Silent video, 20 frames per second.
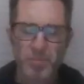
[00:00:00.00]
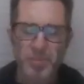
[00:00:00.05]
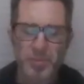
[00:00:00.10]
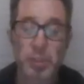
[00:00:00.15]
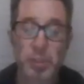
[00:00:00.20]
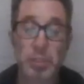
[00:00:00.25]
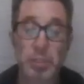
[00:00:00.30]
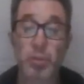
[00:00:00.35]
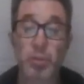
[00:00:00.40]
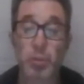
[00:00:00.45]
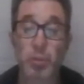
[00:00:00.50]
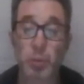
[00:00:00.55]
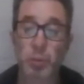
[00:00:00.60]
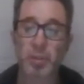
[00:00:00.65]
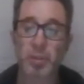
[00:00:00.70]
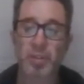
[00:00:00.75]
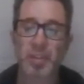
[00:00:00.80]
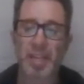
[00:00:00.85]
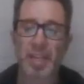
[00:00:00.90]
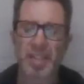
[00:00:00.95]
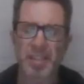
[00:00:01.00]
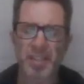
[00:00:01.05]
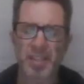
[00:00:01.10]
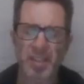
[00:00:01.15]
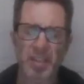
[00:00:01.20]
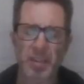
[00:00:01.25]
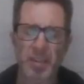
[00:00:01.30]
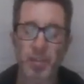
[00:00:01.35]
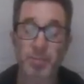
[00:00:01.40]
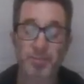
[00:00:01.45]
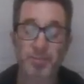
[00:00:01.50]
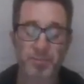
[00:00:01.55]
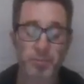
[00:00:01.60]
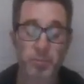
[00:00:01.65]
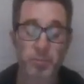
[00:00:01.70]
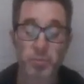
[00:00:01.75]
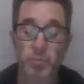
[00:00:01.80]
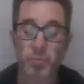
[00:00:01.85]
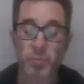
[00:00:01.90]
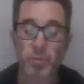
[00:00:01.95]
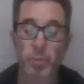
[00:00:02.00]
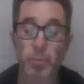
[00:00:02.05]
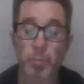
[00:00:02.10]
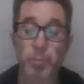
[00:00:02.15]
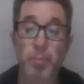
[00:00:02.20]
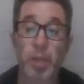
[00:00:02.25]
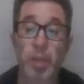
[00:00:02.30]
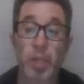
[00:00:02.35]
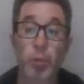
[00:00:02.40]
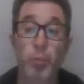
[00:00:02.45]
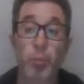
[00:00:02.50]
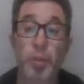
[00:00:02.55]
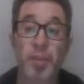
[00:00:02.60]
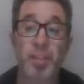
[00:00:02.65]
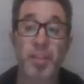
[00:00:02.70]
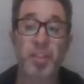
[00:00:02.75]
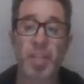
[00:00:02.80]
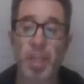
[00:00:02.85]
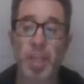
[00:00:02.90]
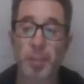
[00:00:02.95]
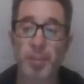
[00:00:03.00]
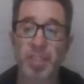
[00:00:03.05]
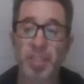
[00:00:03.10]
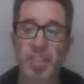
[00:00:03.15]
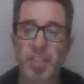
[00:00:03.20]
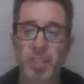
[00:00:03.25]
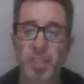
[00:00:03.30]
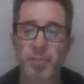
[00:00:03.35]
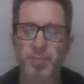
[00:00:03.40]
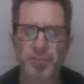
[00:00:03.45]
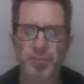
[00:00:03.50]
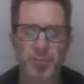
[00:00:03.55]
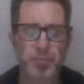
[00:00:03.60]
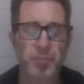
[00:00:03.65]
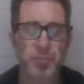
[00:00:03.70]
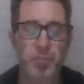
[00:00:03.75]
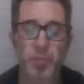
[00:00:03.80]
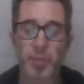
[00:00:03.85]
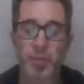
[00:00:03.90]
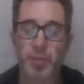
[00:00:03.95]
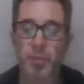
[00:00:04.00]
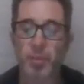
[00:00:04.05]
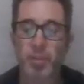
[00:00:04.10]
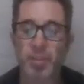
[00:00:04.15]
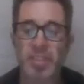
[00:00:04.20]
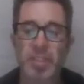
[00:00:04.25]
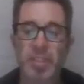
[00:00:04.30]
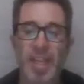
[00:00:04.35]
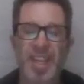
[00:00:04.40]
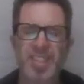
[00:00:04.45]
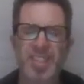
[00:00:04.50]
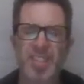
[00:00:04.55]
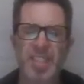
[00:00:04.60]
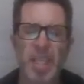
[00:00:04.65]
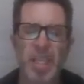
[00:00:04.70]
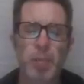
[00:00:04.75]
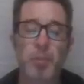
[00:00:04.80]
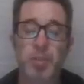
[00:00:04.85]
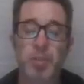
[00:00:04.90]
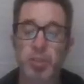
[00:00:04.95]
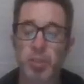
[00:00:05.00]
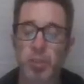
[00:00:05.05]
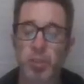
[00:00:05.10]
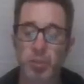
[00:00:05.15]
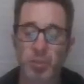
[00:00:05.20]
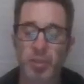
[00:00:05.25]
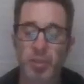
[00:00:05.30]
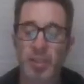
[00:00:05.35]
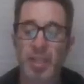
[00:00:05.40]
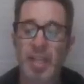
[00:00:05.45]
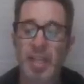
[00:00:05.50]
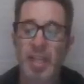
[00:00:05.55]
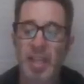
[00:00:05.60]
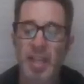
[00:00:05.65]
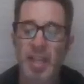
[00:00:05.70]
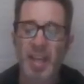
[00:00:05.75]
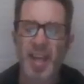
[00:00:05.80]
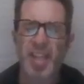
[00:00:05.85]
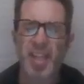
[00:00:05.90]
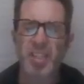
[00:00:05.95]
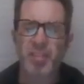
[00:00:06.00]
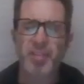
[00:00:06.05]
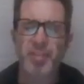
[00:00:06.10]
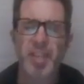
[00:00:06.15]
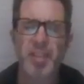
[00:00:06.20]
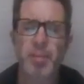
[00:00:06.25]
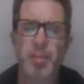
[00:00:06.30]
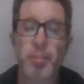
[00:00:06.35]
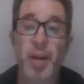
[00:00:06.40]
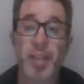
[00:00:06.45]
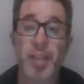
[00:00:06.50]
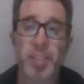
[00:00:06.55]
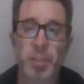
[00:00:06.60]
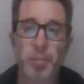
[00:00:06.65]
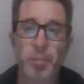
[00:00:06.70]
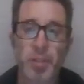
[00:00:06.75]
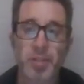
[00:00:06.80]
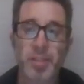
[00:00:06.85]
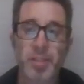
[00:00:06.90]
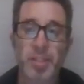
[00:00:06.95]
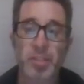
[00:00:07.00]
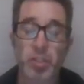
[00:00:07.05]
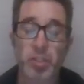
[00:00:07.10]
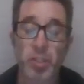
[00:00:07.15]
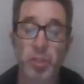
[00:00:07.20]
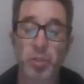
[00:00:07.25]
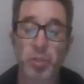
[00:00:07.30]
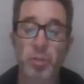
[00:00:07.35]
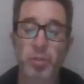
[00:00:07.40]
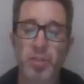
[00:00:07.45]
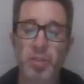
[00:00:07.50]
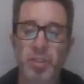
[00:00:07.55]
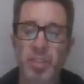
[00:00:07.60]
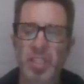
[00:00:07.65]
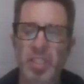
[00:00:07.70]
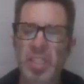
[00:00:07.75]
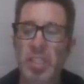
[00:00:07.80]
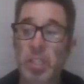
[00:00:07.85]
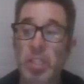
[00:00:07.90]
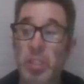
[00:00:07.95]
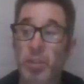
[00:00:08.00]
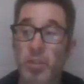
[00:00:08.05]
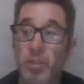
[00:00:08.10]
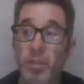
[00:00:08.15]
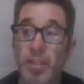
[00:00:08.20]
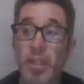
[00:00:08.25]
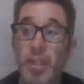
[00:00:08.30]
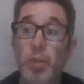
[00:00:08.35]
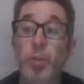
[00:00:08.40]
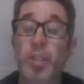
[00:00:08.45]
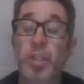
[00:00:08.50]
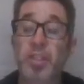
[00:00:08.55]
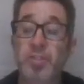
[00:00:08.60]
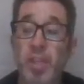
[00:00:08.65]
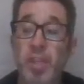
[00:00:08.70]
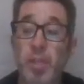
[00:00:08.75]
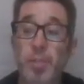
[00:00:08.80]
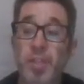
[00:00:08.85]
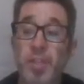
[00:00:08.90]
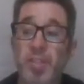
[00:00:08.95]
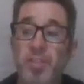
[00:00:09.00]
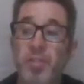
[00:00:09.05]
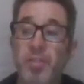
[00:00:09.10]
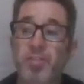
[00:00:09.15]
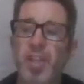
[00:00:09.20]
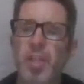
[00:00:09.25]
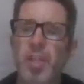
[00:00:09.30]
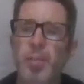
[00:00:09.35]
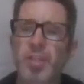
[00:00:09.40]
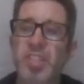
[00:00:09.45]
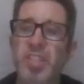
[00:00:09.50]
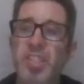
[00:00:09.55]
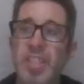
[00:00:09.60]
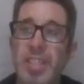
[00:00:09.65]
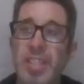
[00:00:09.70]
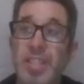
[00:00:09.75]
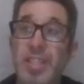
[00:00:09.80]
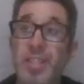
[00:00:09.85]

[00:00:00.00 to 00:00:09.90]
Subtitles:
there's no glutathione in it. But with this combination, it's actually able to activate the body's ability to increase vitamin C in